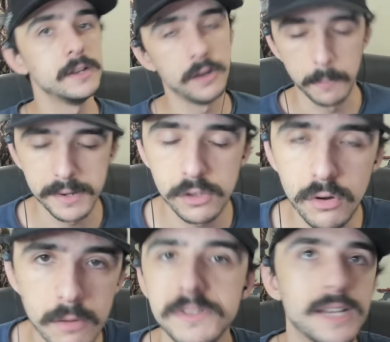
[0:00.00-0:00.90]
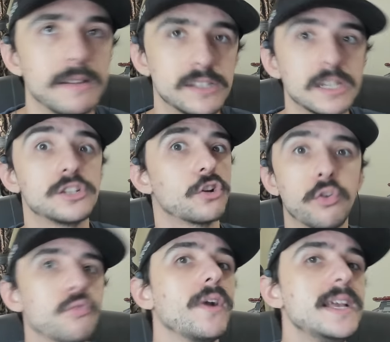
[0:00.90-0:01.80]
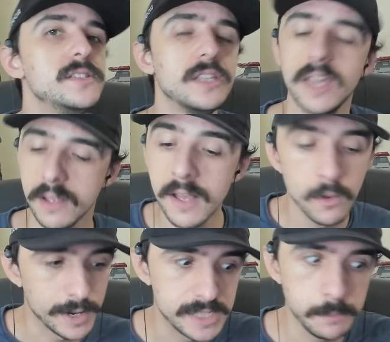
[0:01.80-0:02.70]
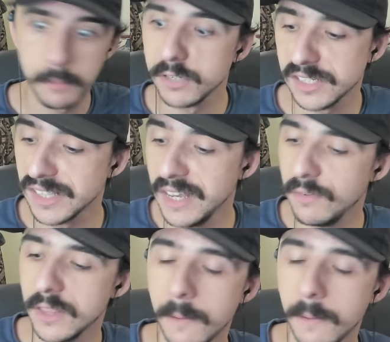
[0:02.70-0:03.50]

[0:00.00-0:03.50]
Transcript: no, but you know what I'm saying. Like it's such a crazy thing when I see people just leaving the